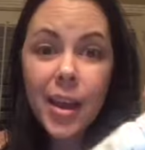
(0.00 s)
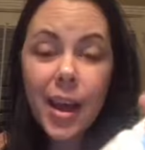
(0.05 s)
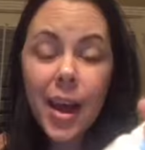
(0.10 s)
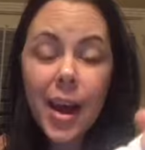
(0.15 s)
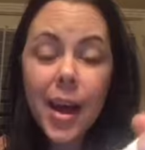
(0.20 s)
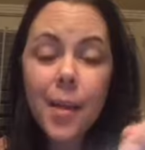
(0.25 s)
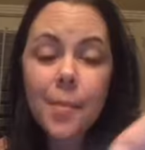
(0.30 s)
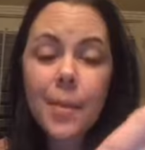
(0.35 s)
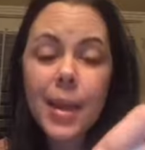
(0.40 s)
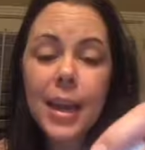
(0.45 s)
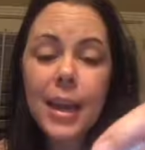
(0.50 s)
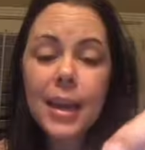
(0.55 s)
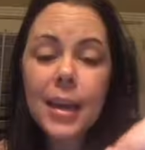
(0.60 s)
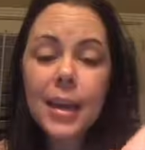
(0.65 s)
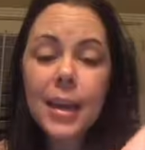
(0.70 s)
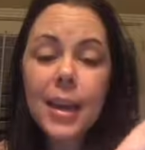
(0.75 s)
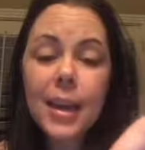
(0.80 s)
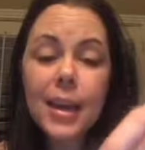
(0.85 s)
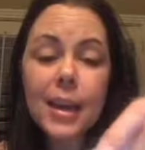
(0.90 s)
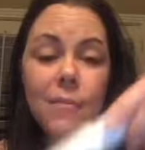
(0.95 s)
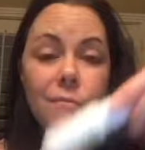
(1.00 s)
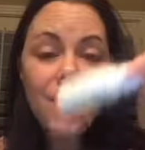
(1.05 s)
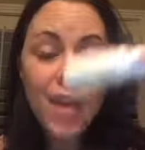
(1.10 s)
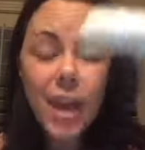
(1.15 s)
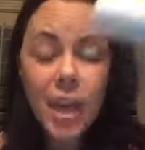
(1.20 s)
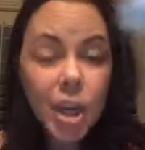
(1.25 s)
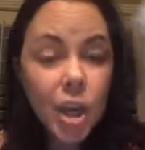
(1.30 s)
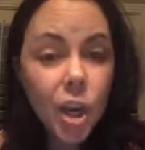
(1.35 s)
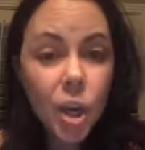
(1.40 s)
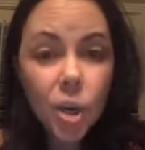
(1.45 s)
Any
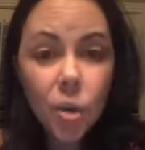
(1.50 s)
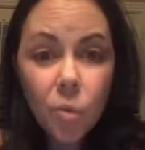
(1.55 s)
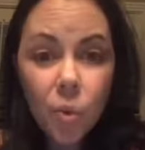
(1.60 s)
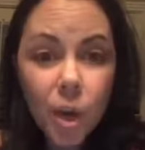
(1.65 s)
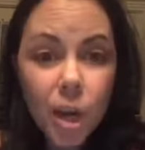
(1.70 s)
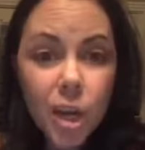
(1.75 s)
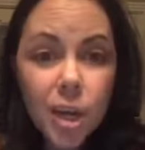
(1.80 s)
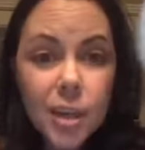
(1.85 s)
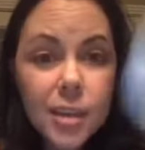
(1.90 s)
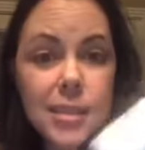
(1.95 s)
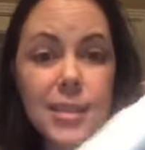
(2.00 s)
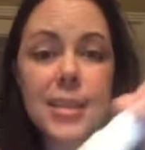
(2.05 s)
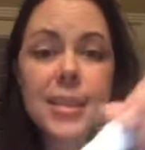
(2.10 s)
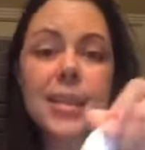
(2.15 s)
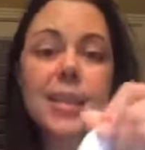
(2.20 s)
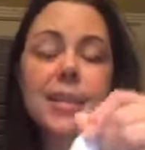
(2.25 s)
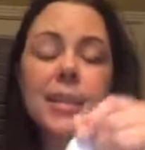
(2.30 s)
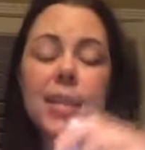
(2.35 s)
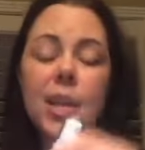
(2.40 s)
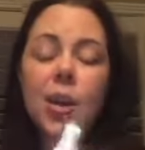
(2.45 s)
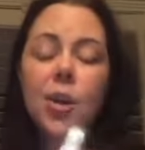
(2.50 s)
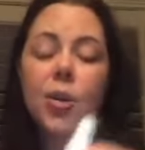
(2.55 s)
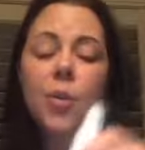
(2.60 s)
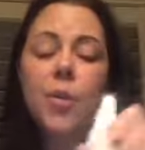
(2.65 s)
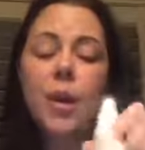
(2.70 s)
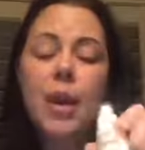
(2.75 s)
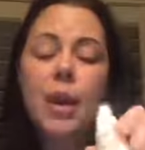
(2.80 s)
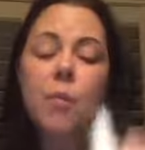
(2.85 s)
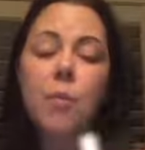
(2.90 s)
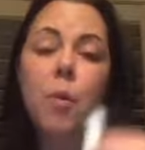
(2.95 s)
vinegar works, and so
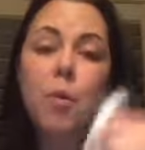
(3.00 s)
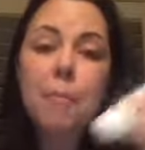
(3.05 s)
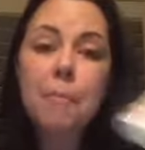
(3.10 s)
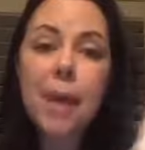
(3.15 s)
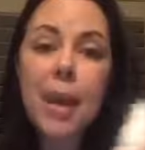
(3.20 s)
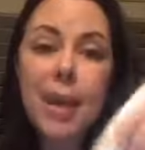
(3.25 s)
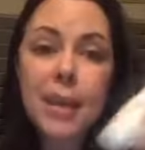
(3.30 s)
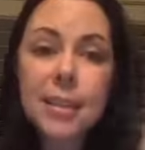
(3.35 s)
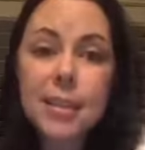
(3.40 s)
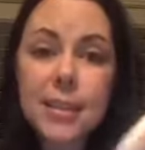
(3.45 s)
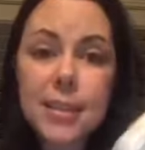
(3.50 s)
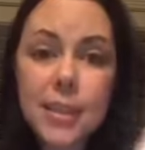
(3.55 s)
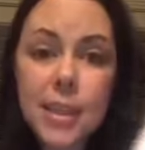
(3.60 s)
it will mix